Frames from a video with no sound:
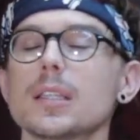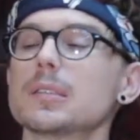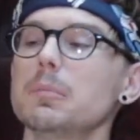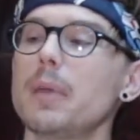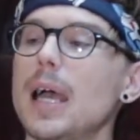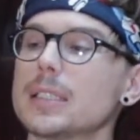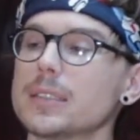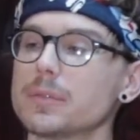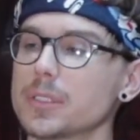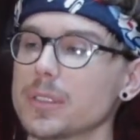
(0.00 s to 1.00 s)
this
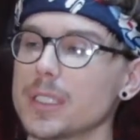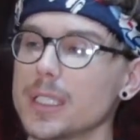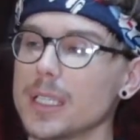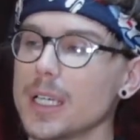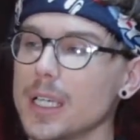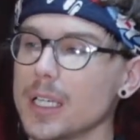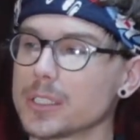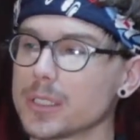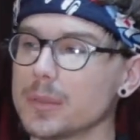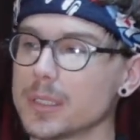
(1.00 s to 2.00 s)
massive tree, a
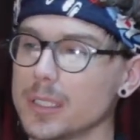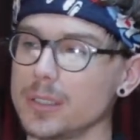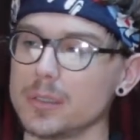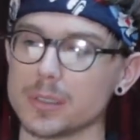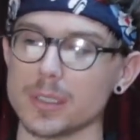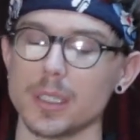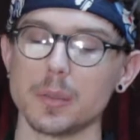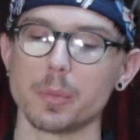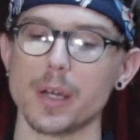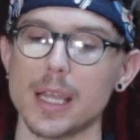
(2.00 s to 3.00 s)
tree with huge
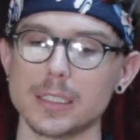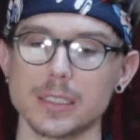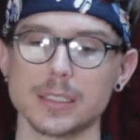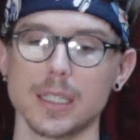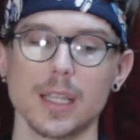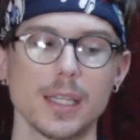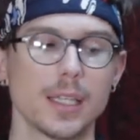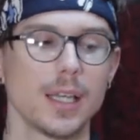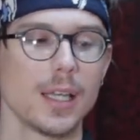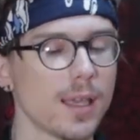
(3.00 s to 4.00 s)
low branches that
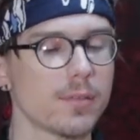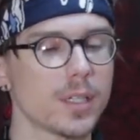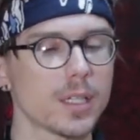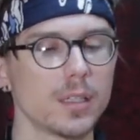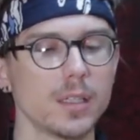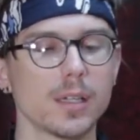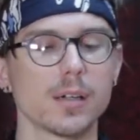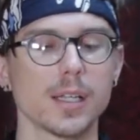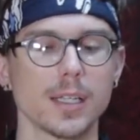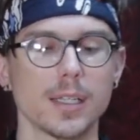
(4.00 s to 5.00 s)
like gave it a
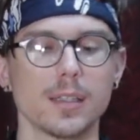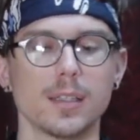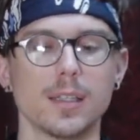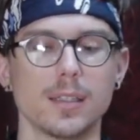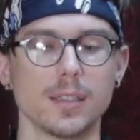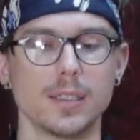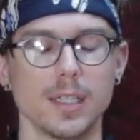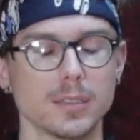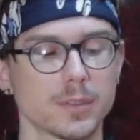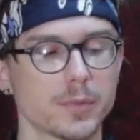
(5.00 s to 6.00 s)
clearing in the
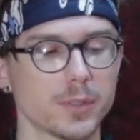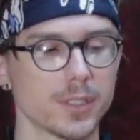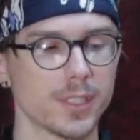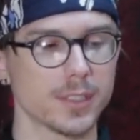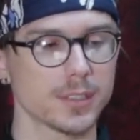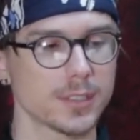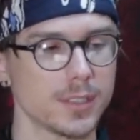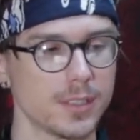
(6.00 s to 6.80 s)
dense forest.